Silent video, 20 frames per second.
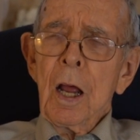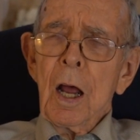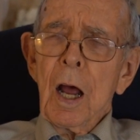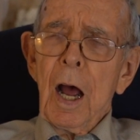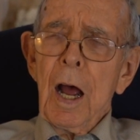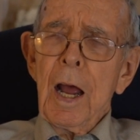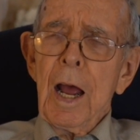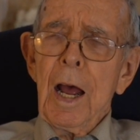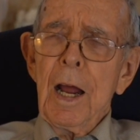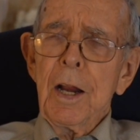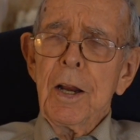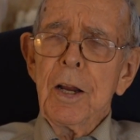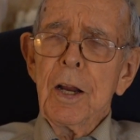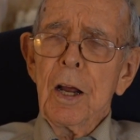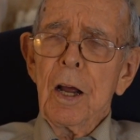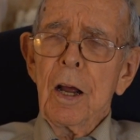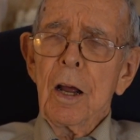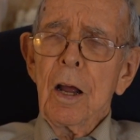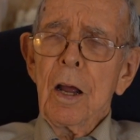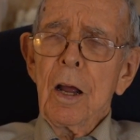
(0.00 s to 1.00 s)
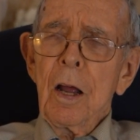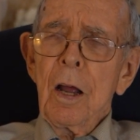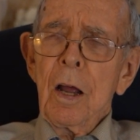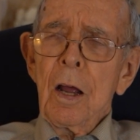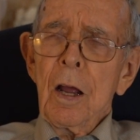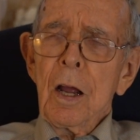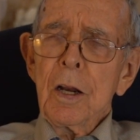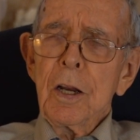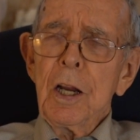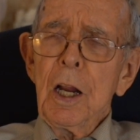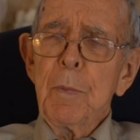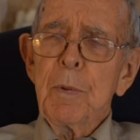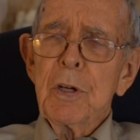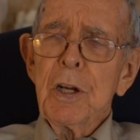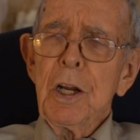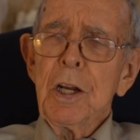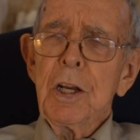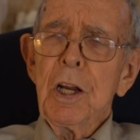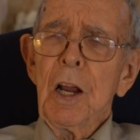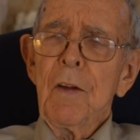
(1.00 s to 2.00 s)
I had deep
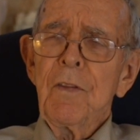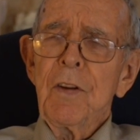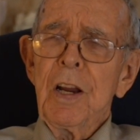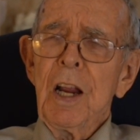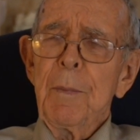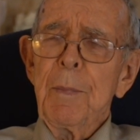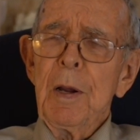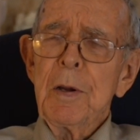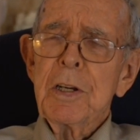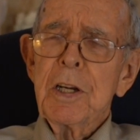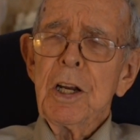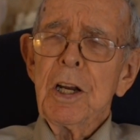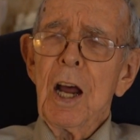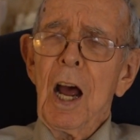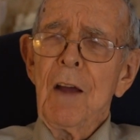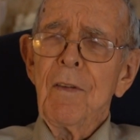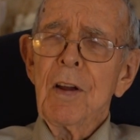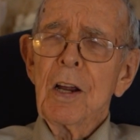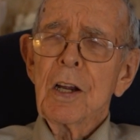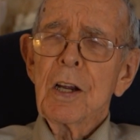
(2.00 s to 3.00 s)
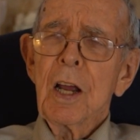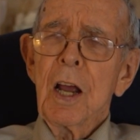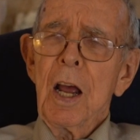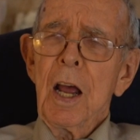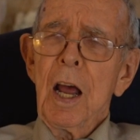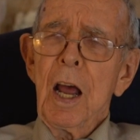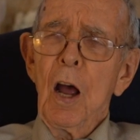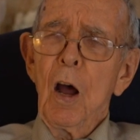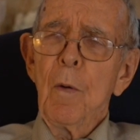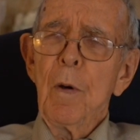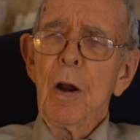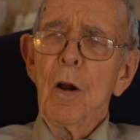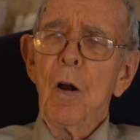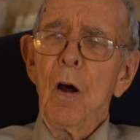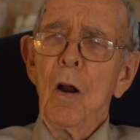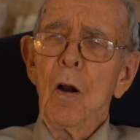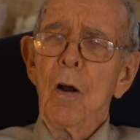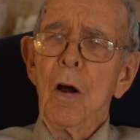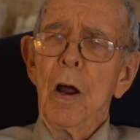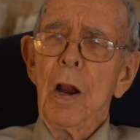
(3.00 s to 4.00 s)
sea diving helmet and
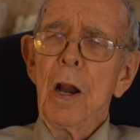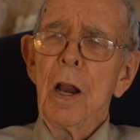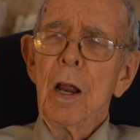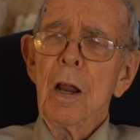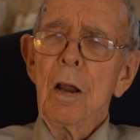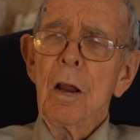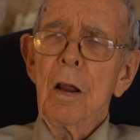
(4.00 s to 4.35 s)
all on.